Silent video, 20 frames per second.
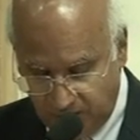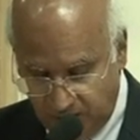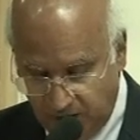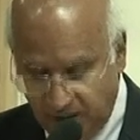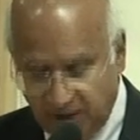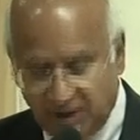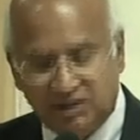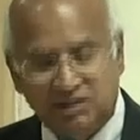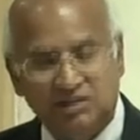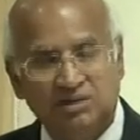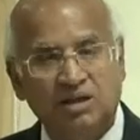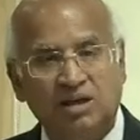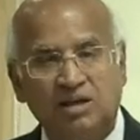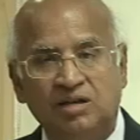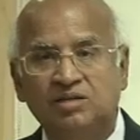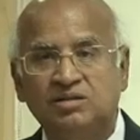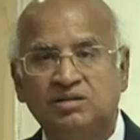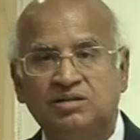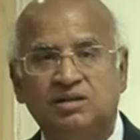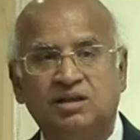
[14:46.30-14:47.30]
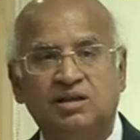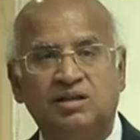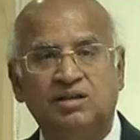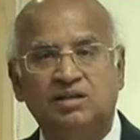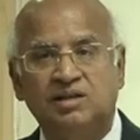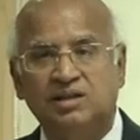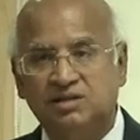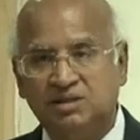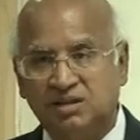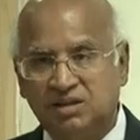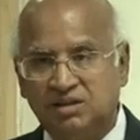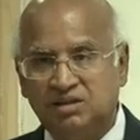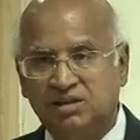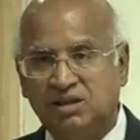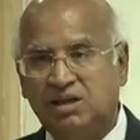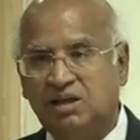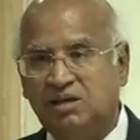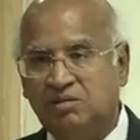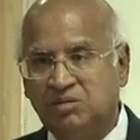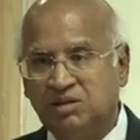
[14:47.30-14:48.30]
Any solution
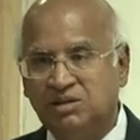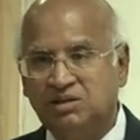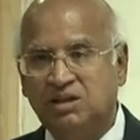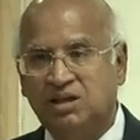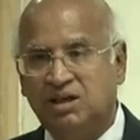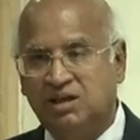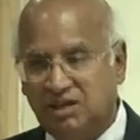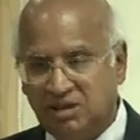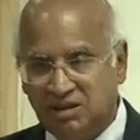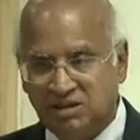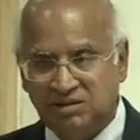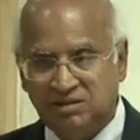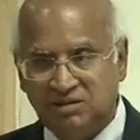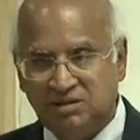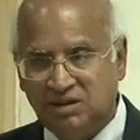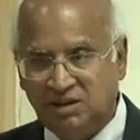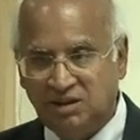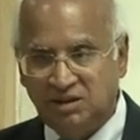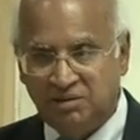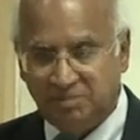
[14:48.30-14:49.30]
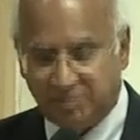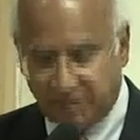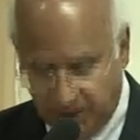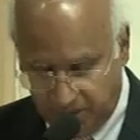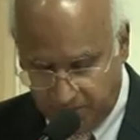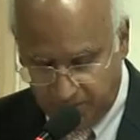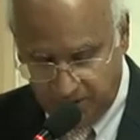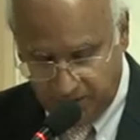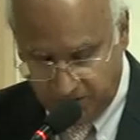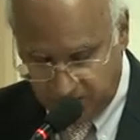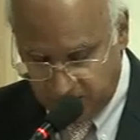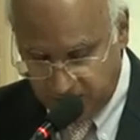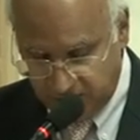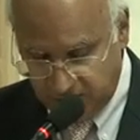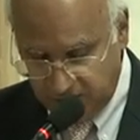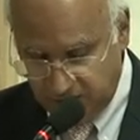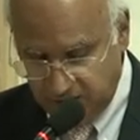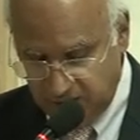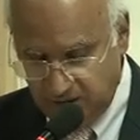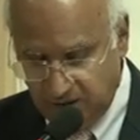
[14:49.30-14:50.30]
essentially must address three
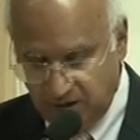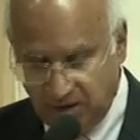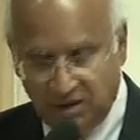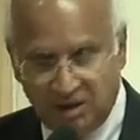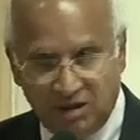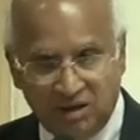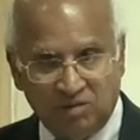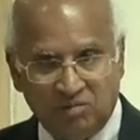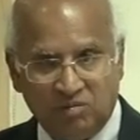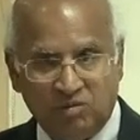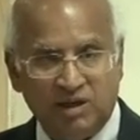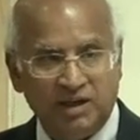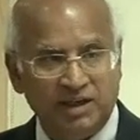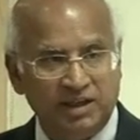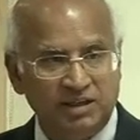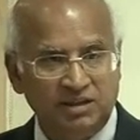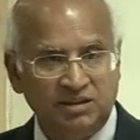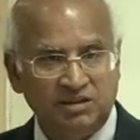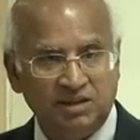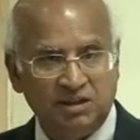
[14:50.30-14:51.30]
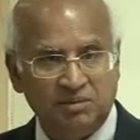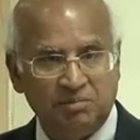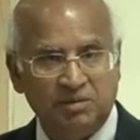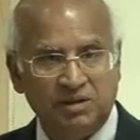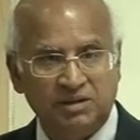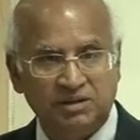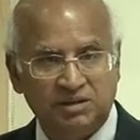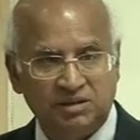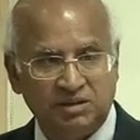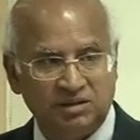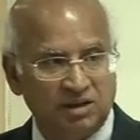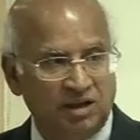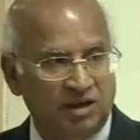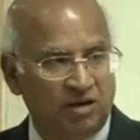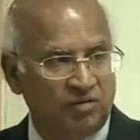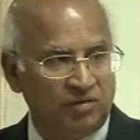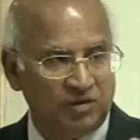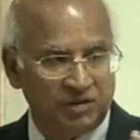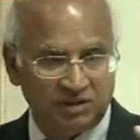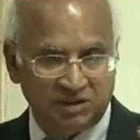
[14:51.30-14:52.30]
parameters. One is it must
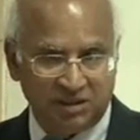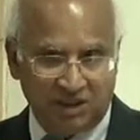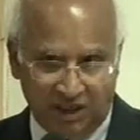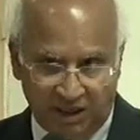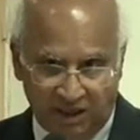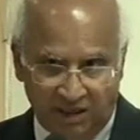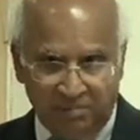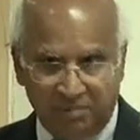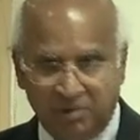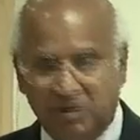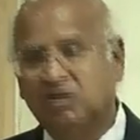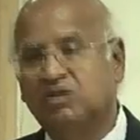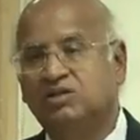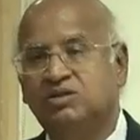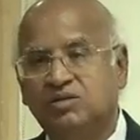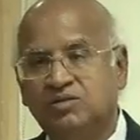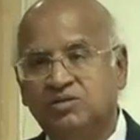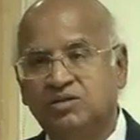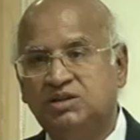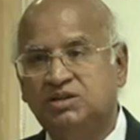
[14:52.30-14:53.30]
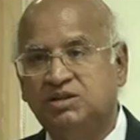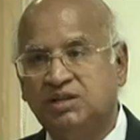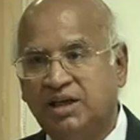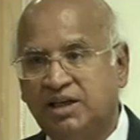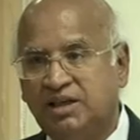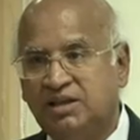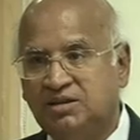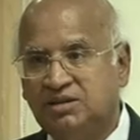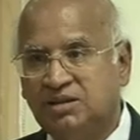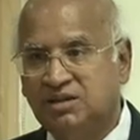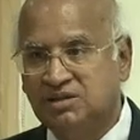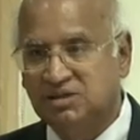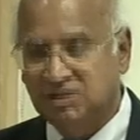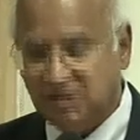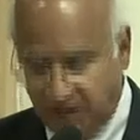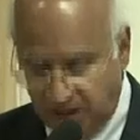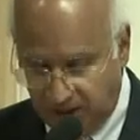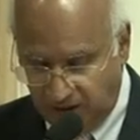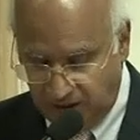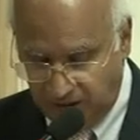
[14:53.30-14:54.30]
offer scale because of the size and
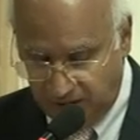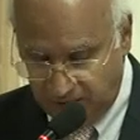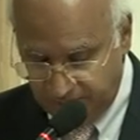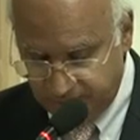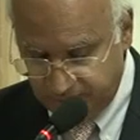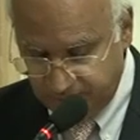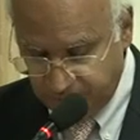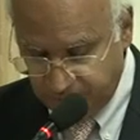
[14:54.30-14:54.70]
scale